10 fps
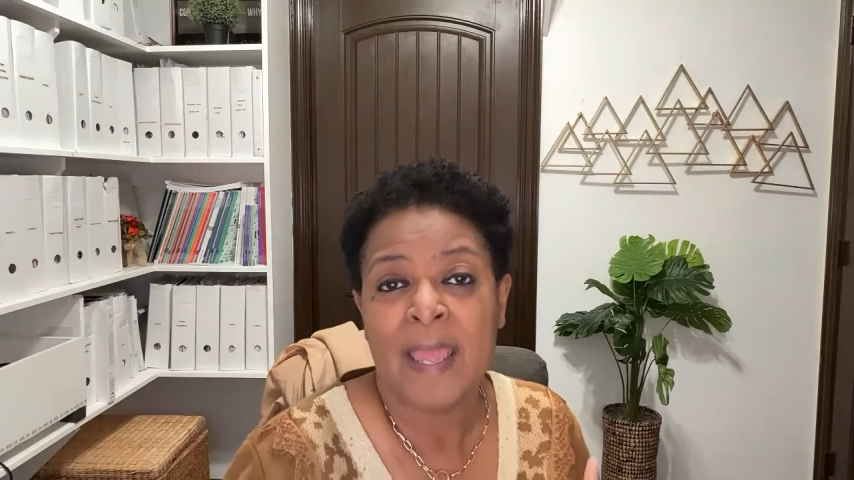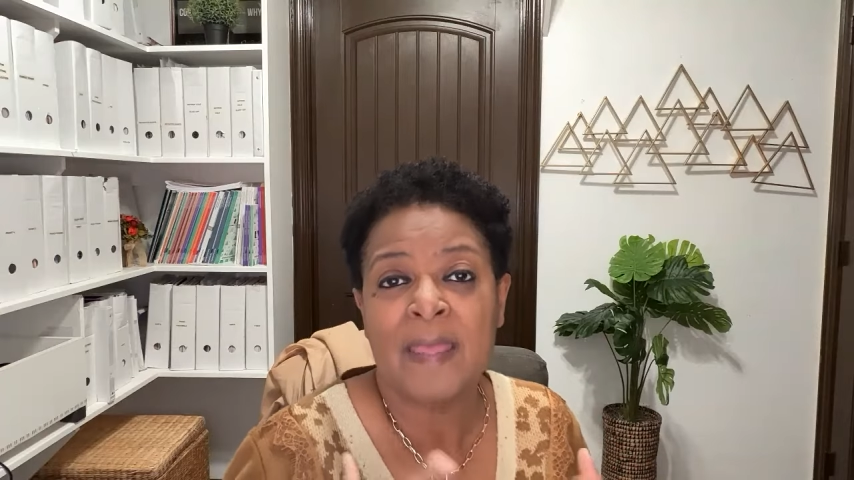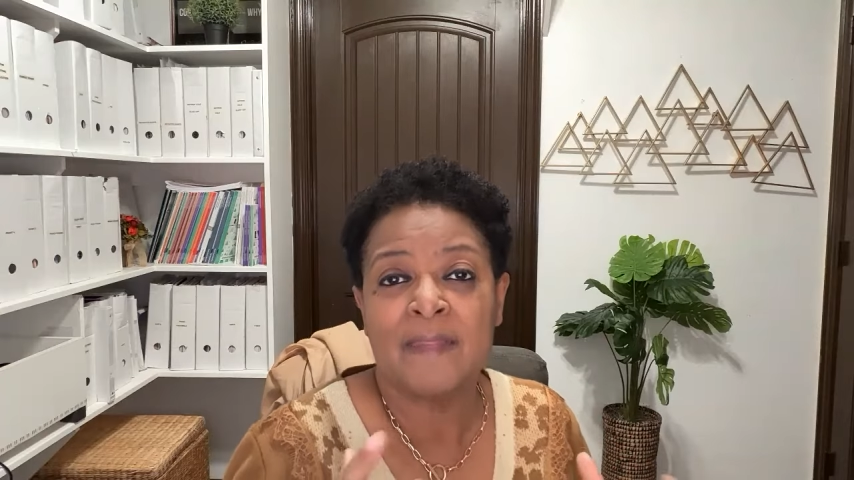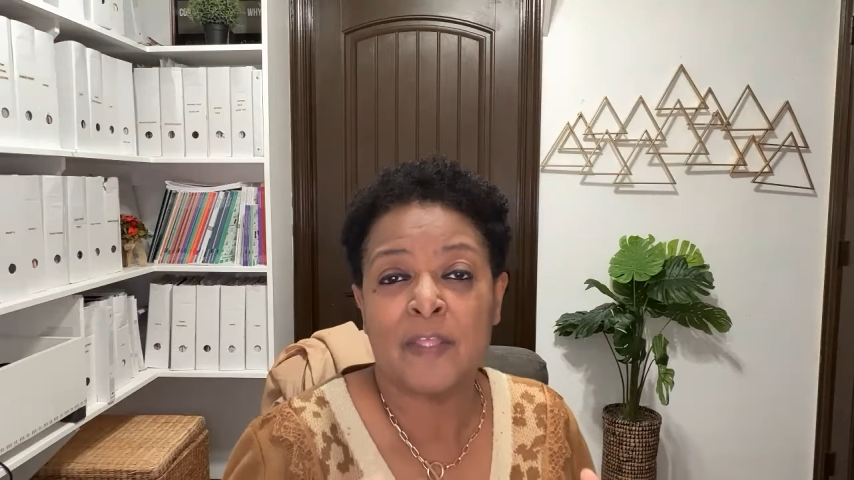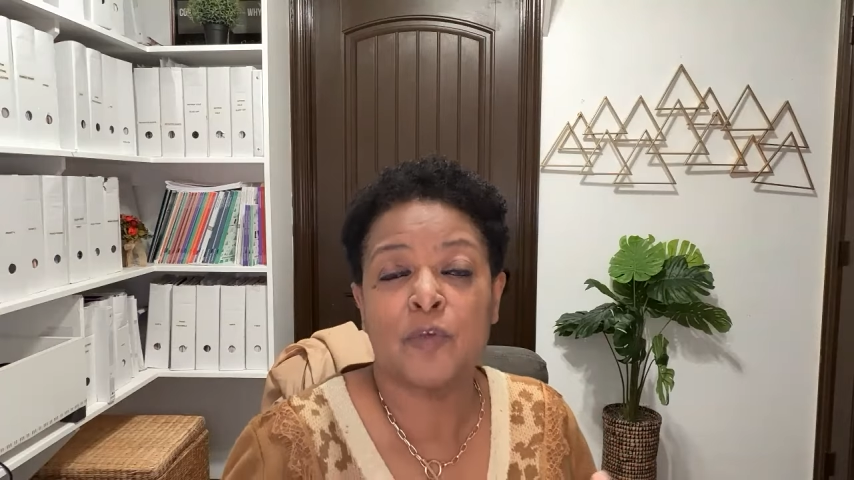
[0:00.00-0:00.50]

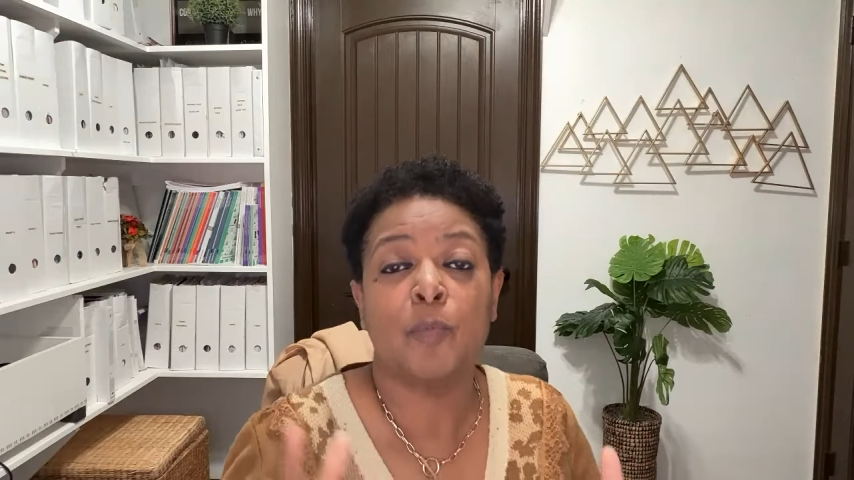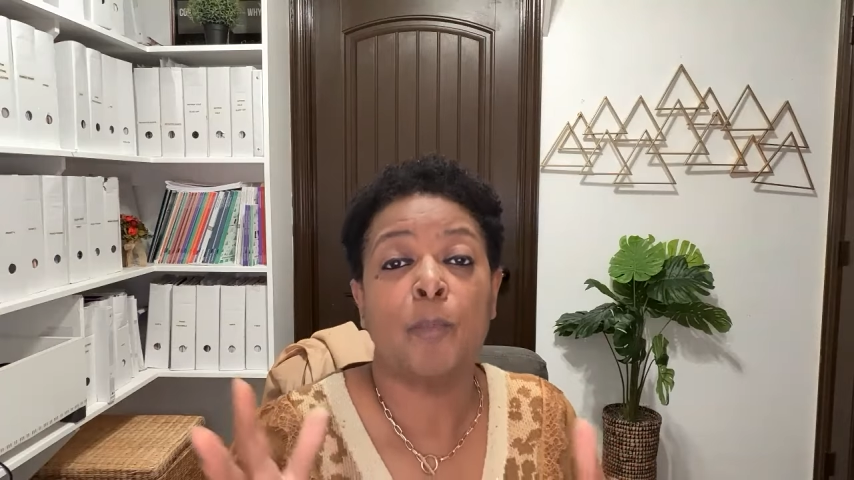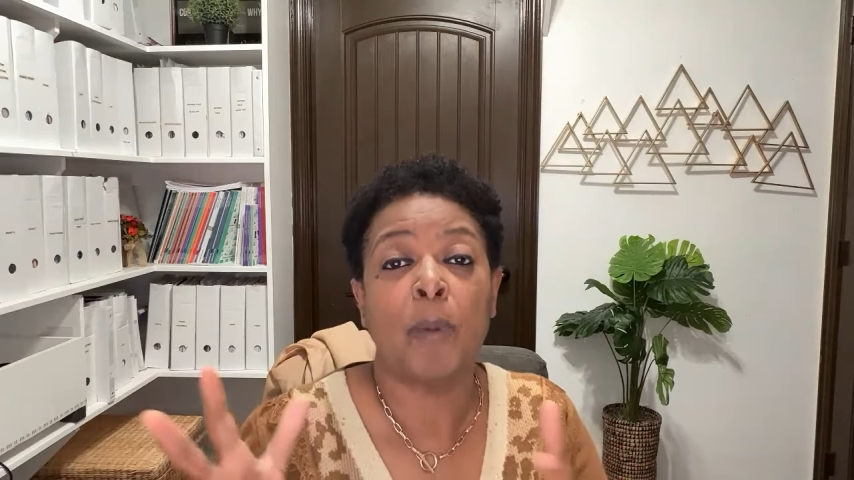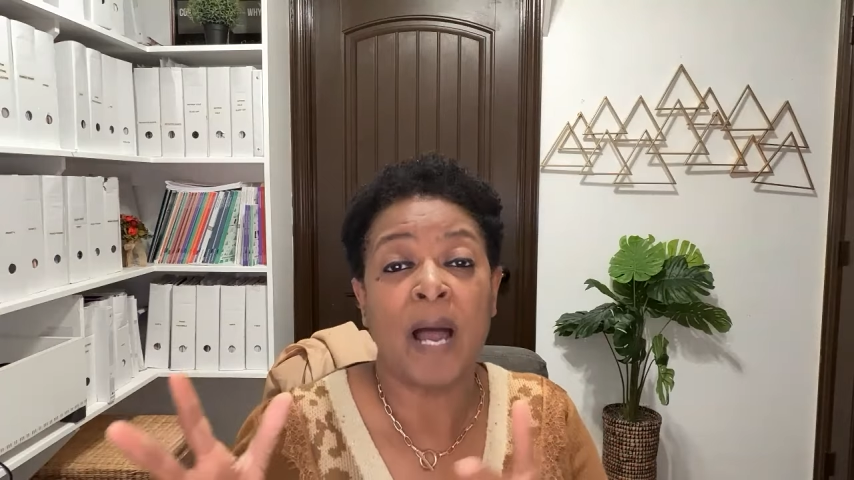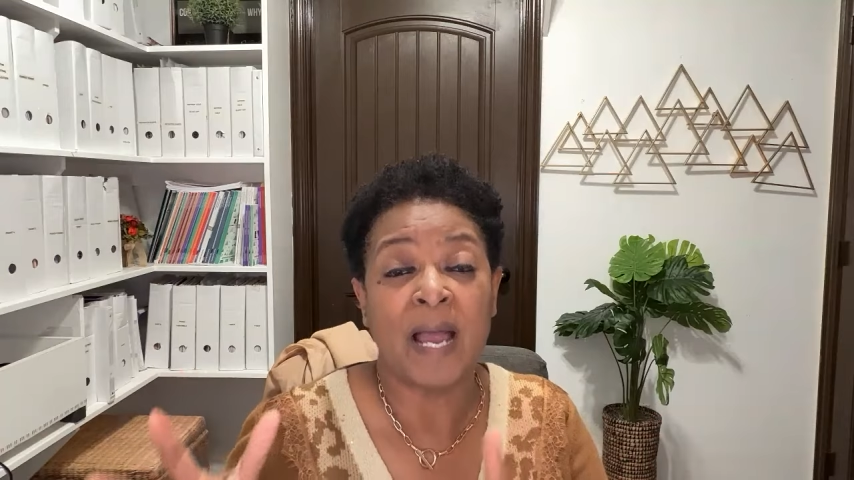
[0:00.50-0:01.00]
And then you
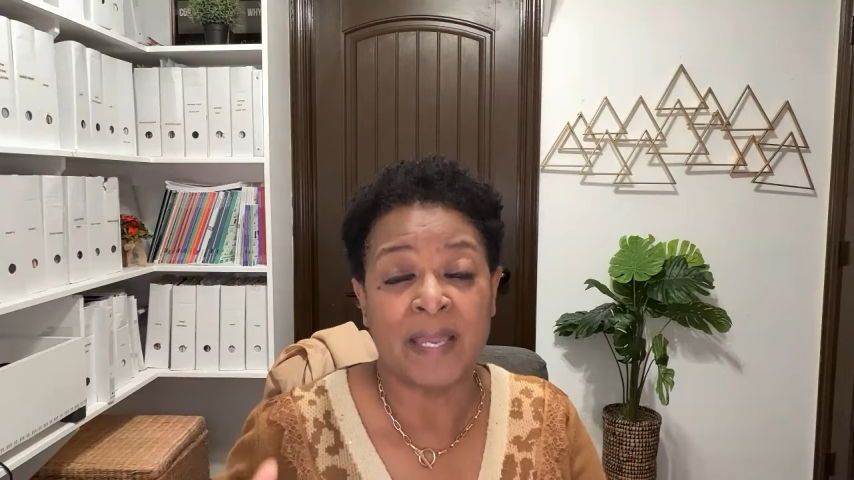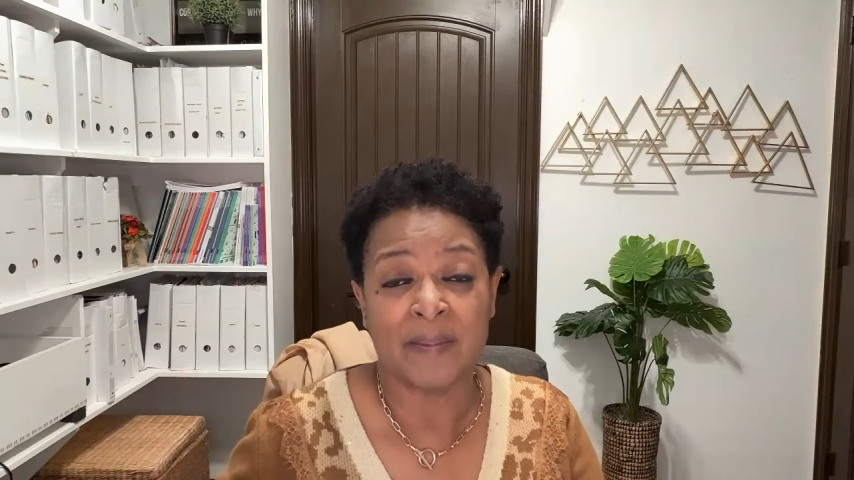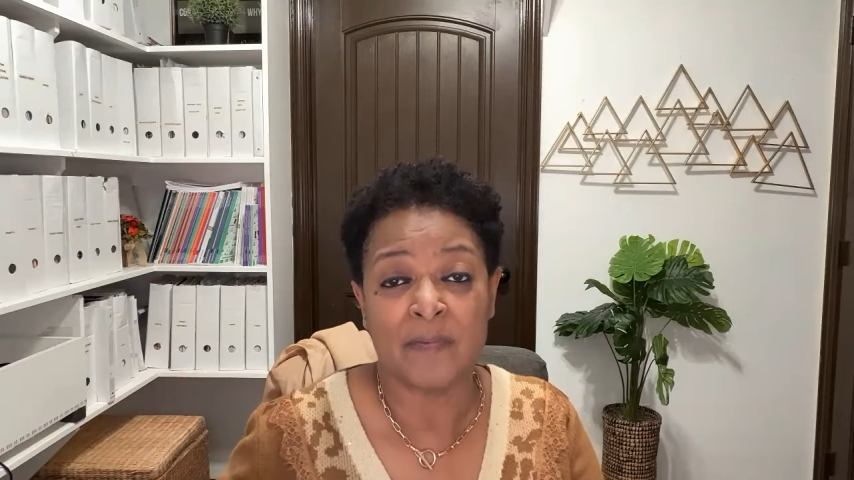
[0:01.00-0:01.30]
buy